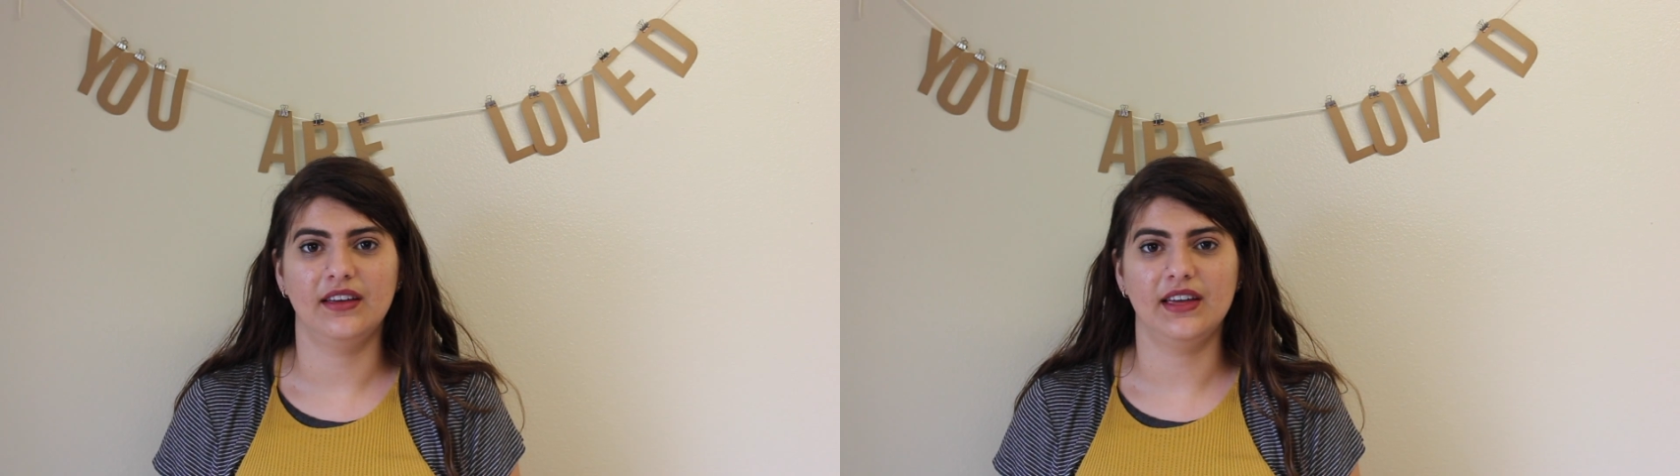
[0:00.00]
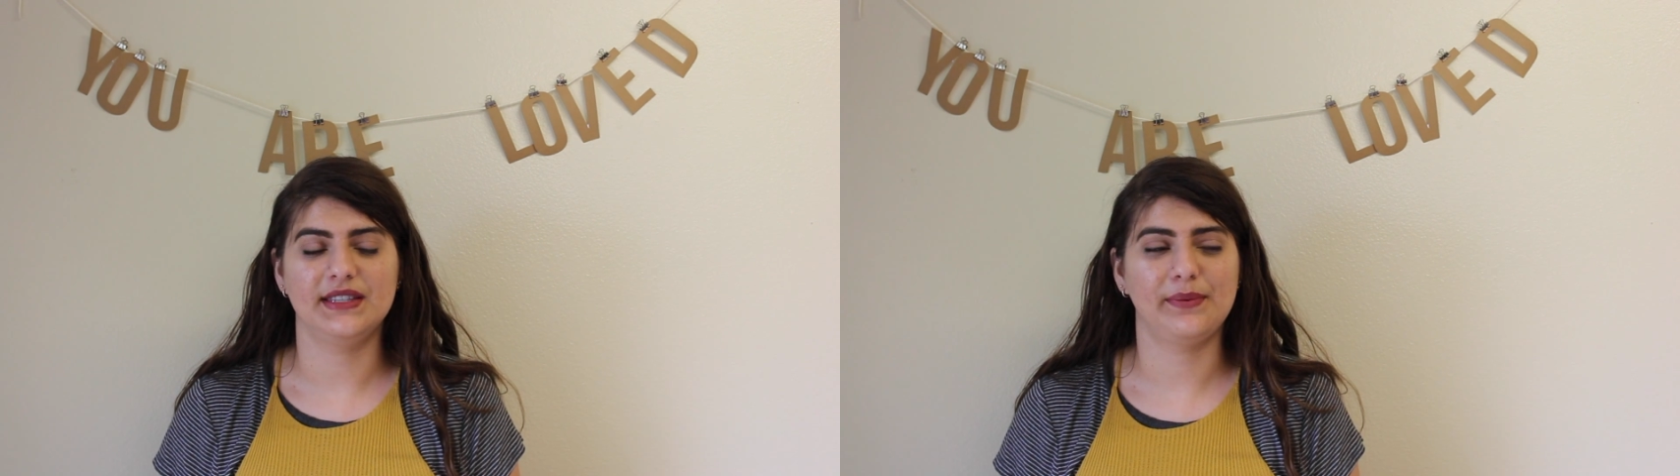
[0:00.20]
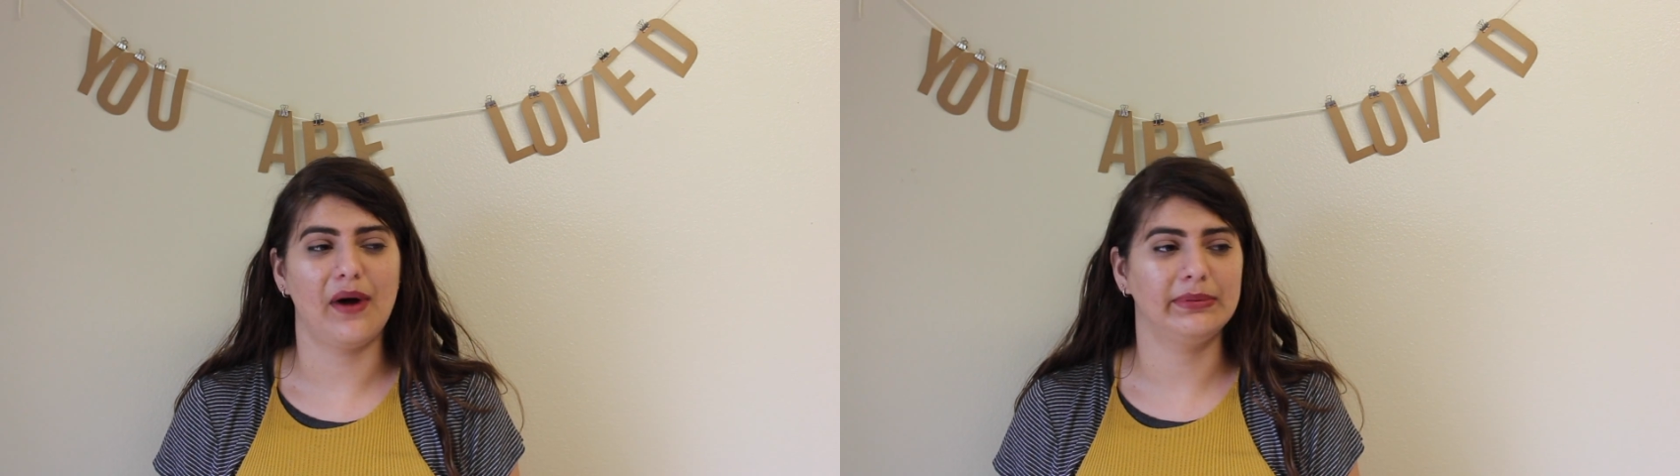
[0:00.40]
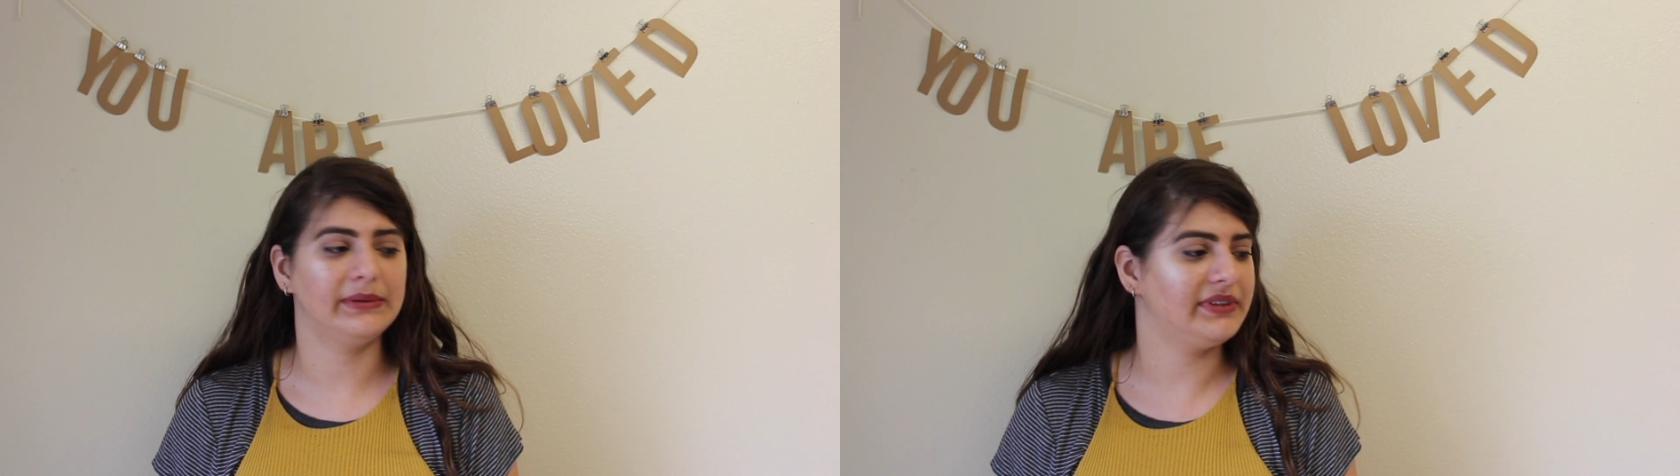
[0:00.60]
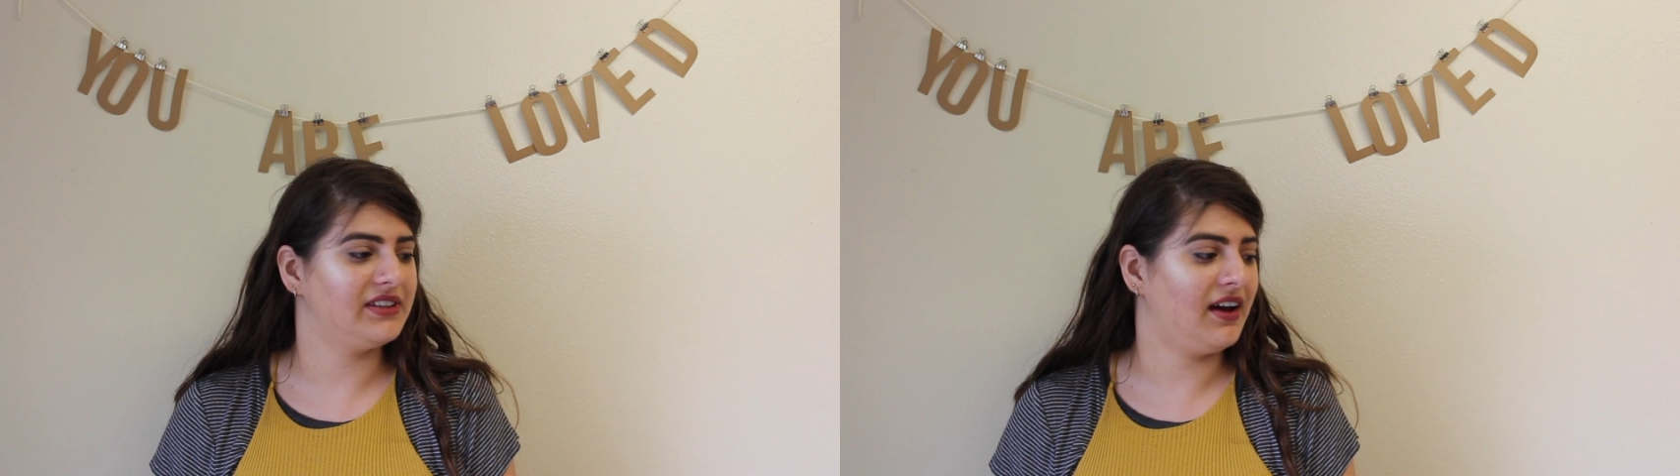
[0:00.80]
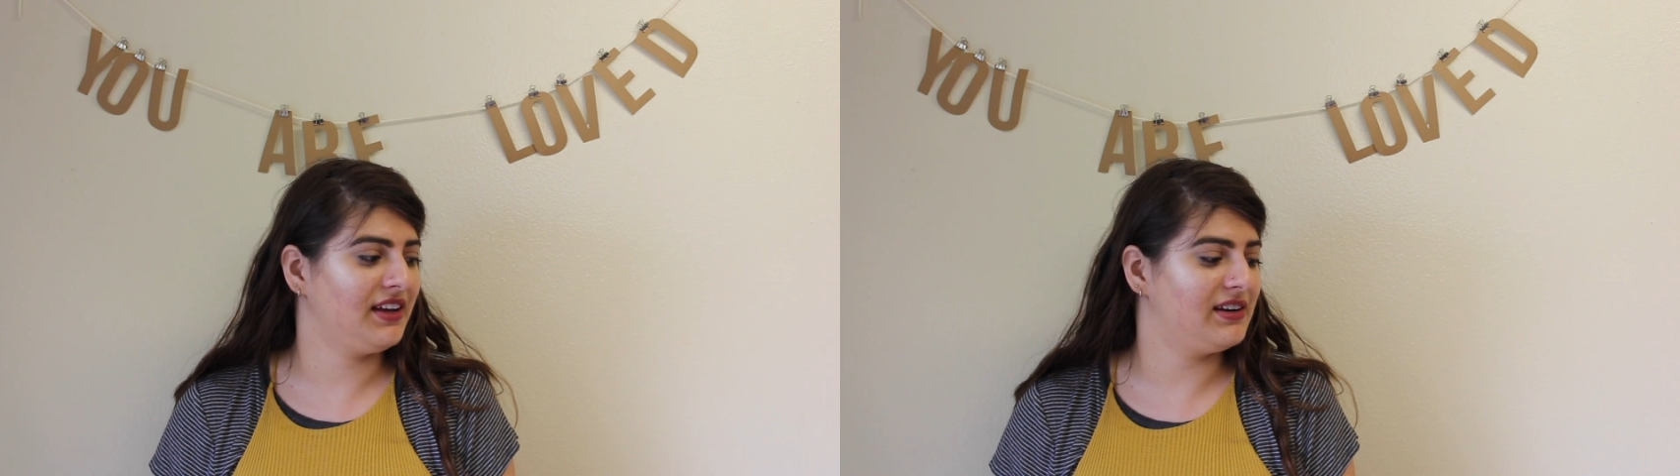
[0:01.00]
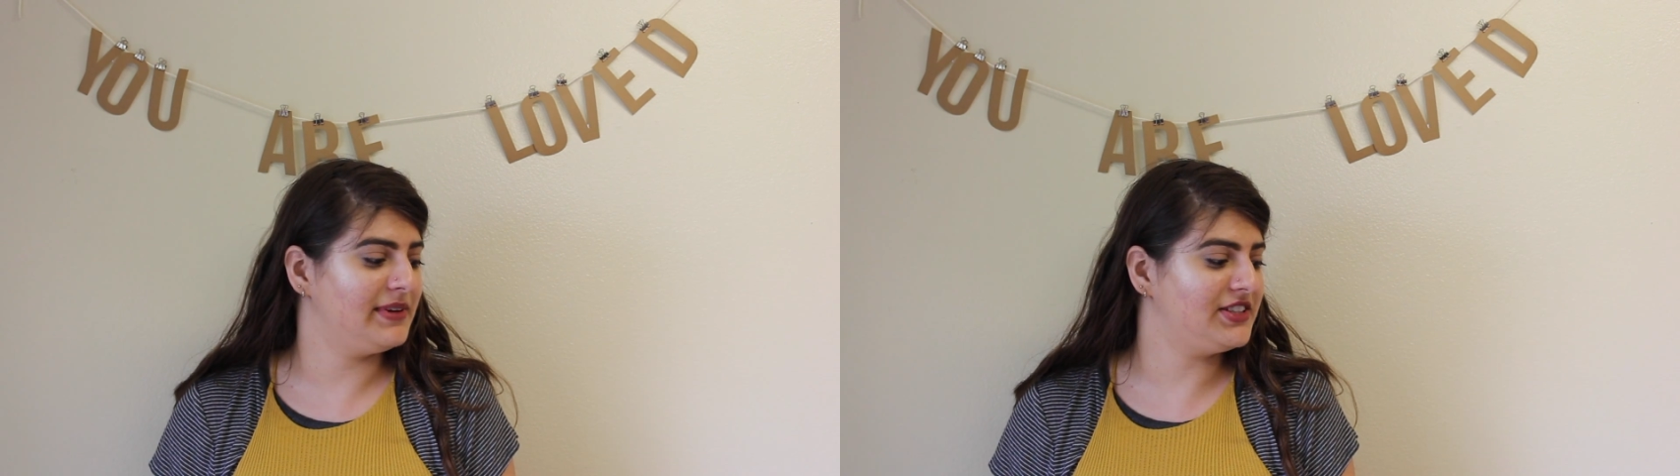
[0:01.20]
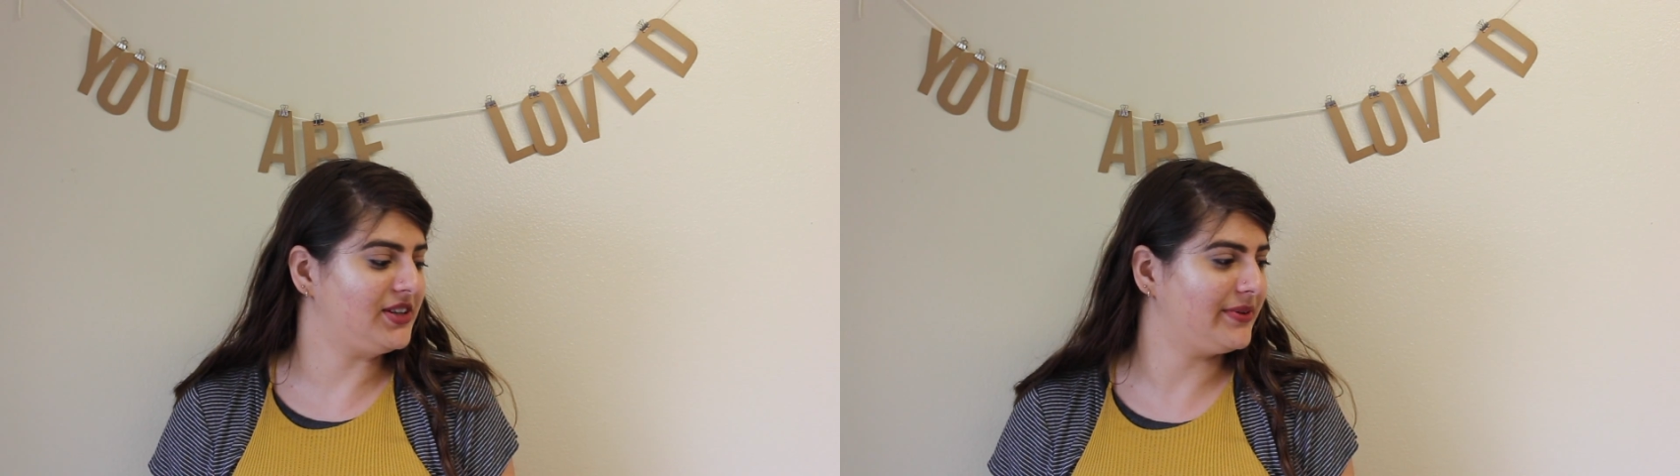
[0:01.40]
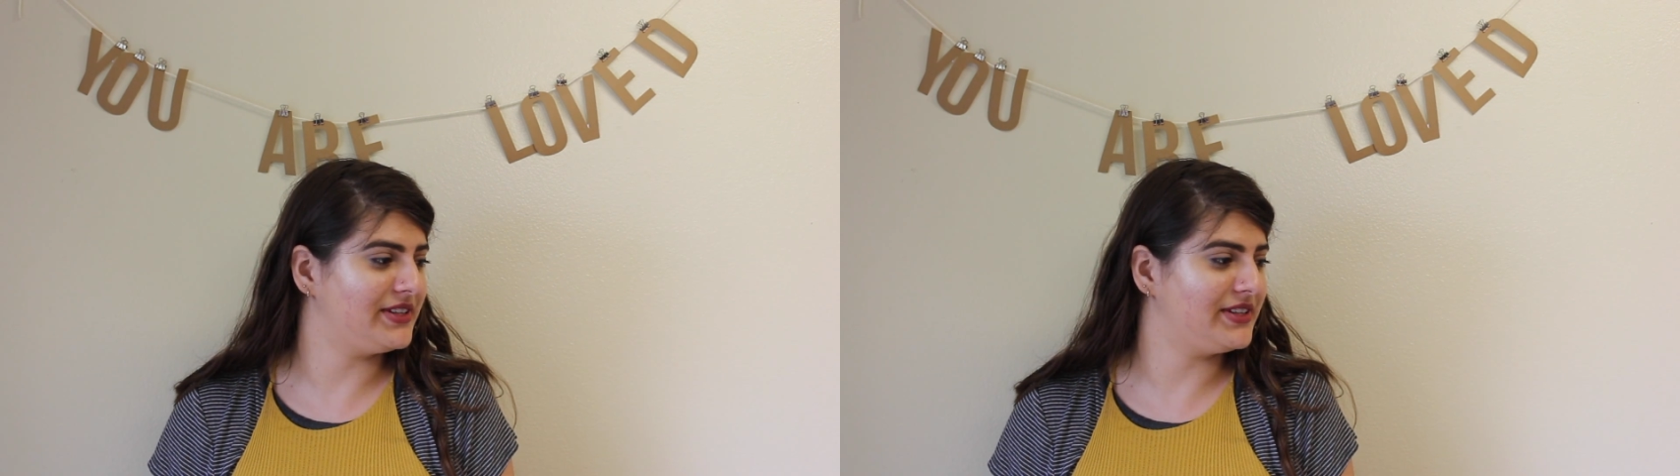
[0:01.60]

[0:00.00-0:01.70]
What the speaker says: It's probably not going to be too